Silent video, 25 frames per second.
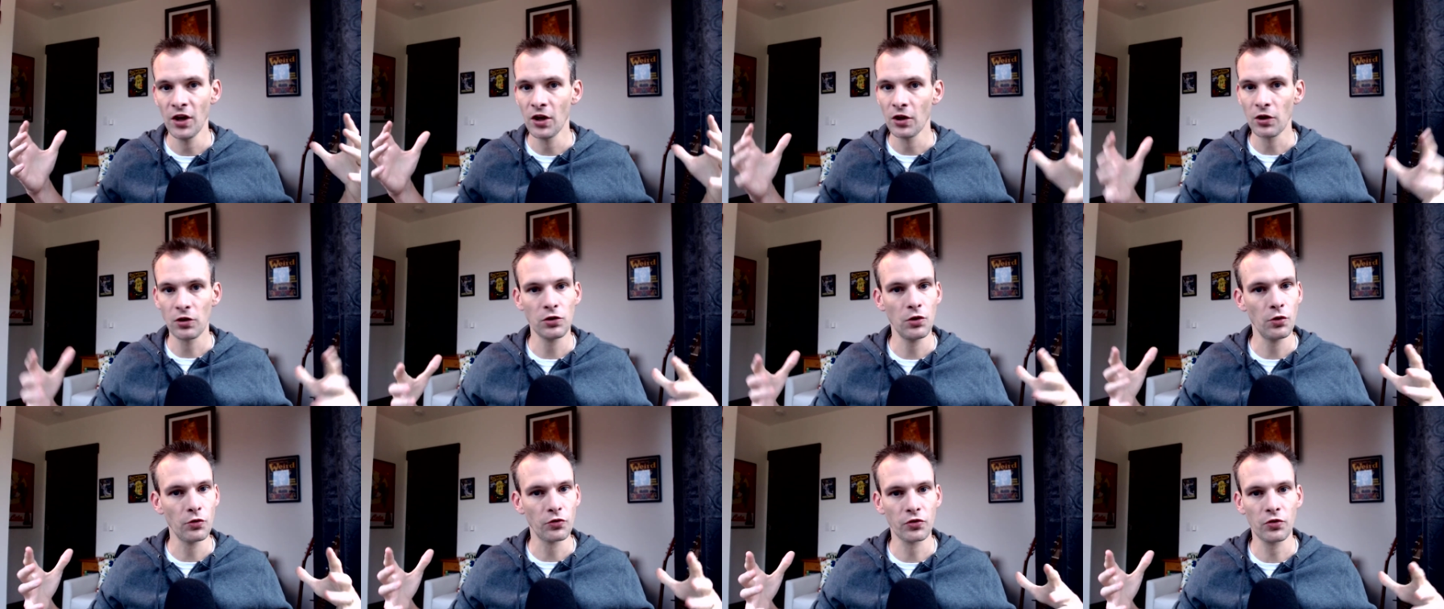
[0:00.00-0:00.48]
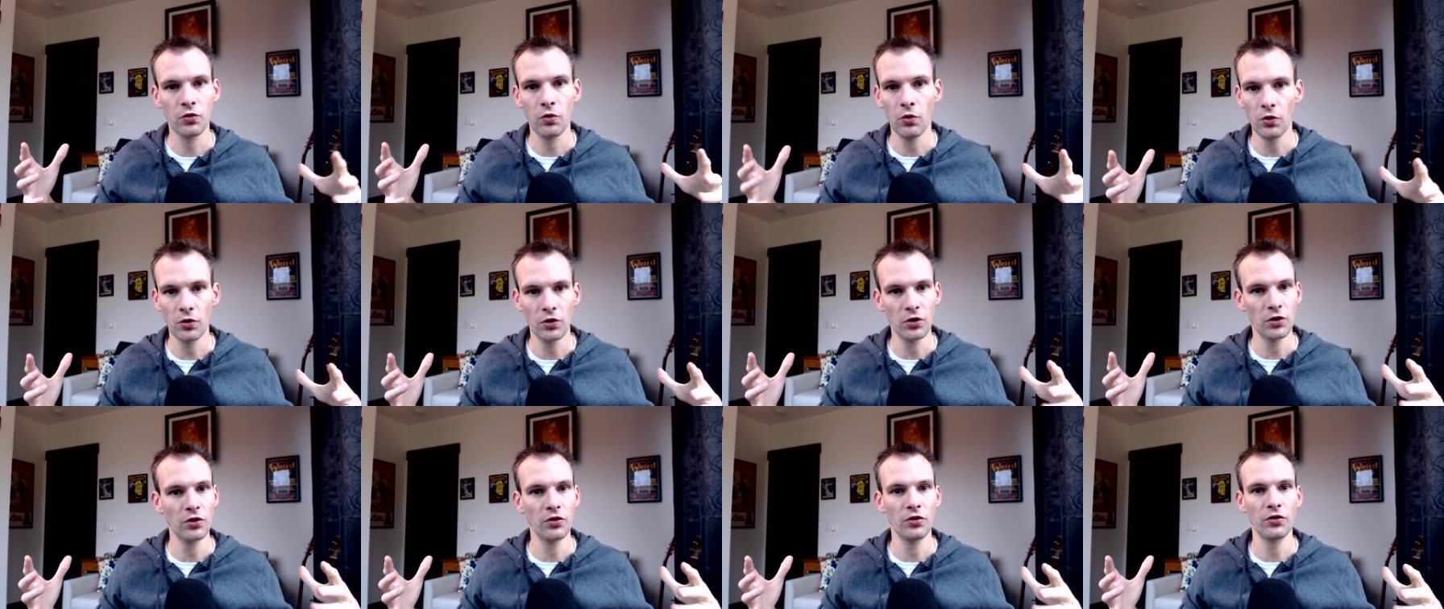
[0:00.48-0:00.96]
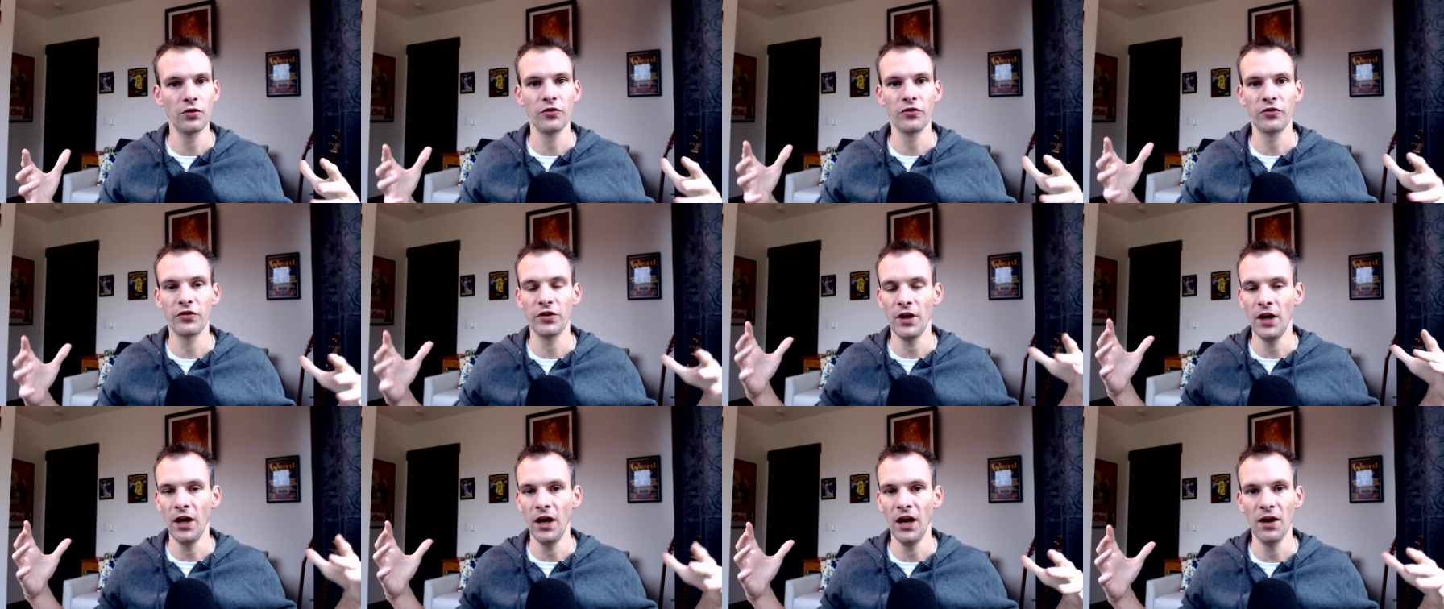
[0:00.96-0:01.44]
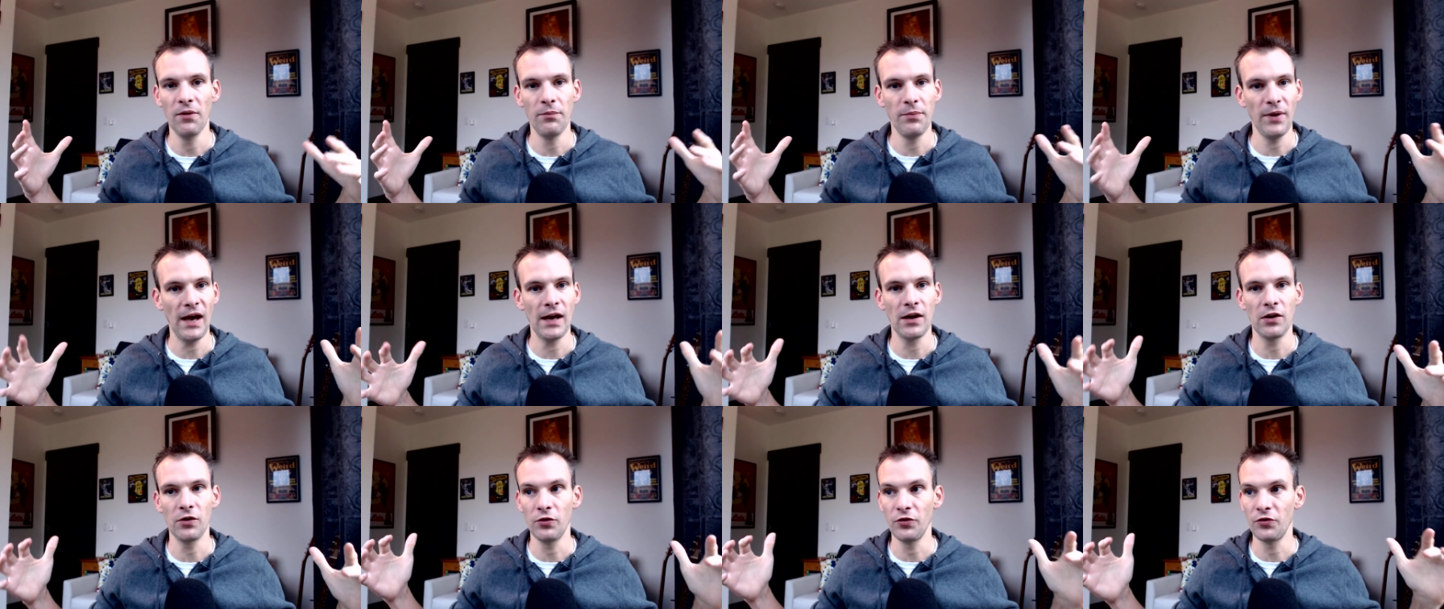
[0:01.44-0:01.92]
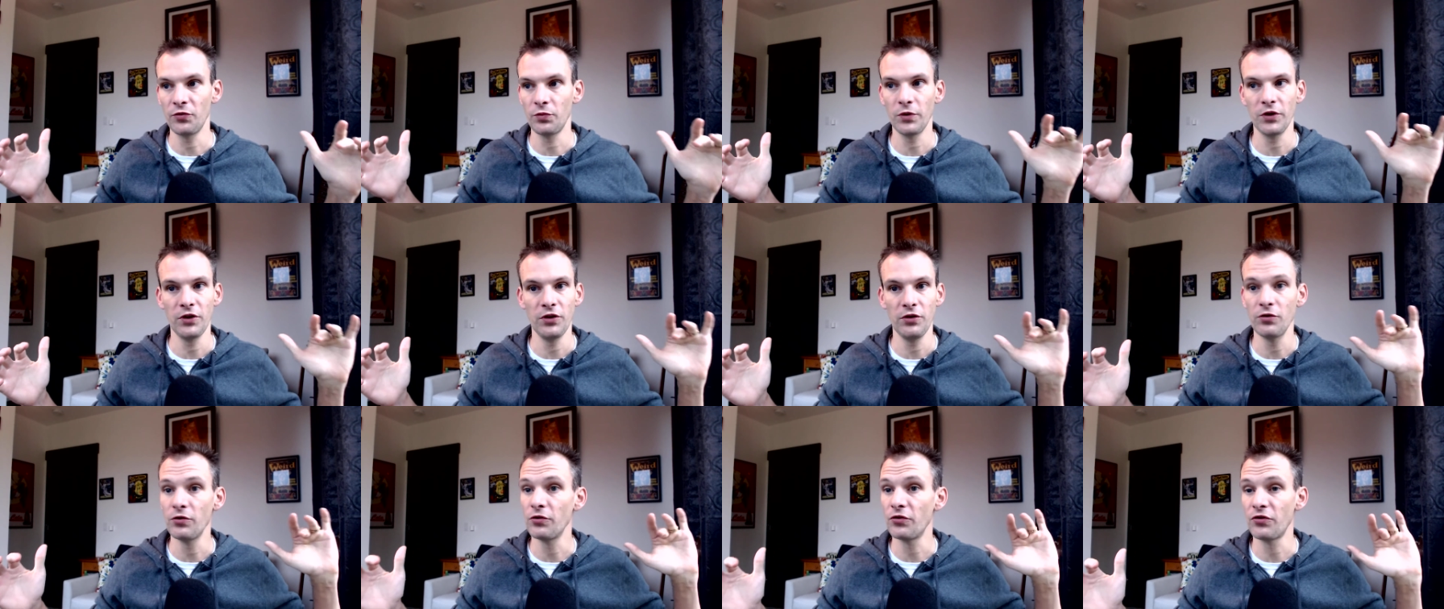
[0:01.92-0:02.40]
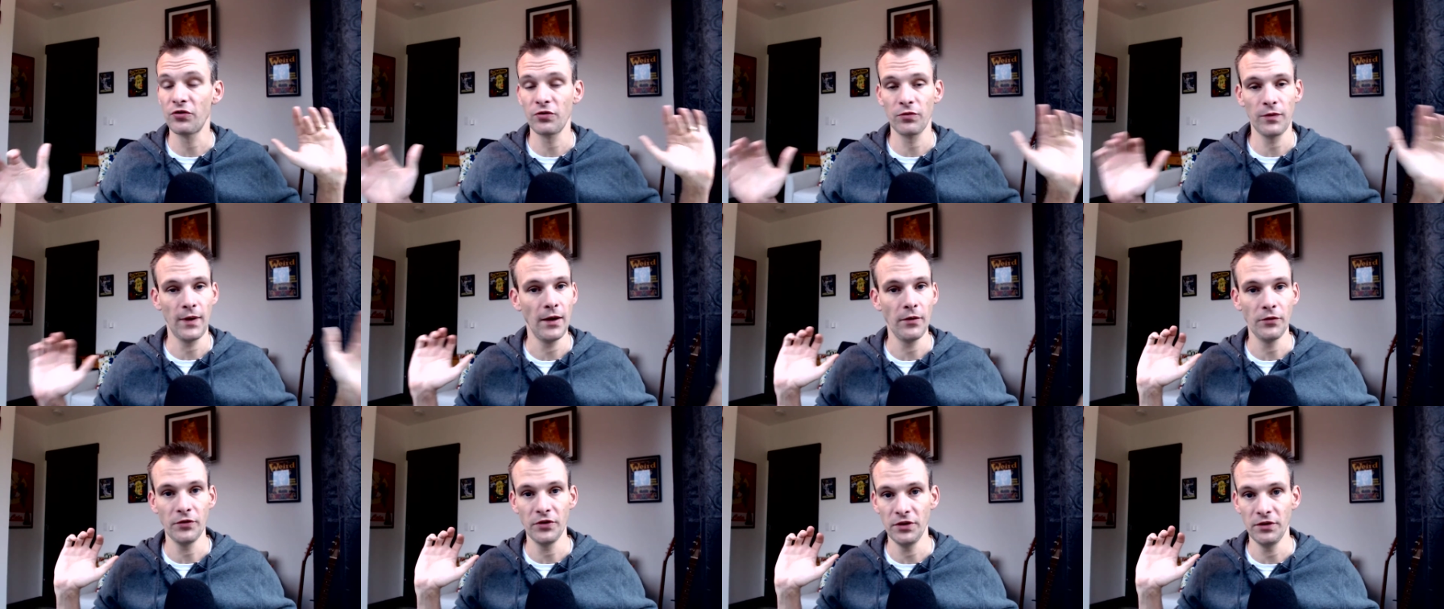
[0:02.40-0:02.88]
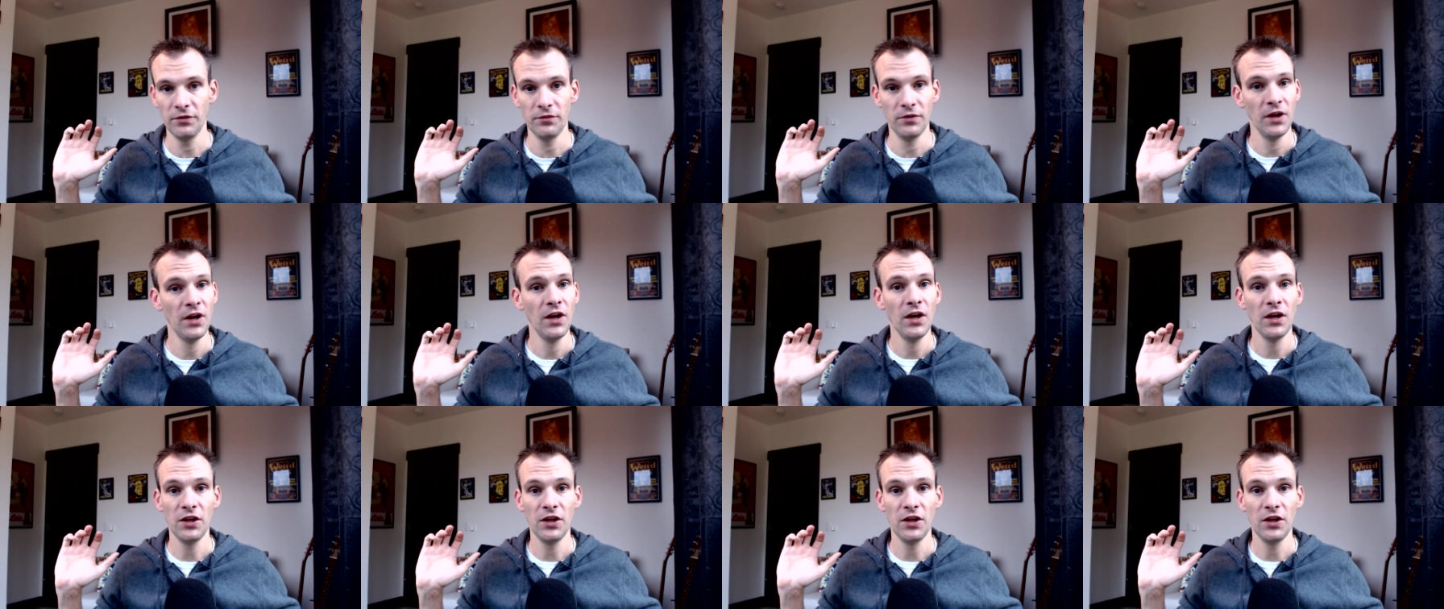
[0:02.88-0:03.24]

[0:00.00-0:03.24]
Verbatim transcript: close quarters, uh, battles where you're surrounded,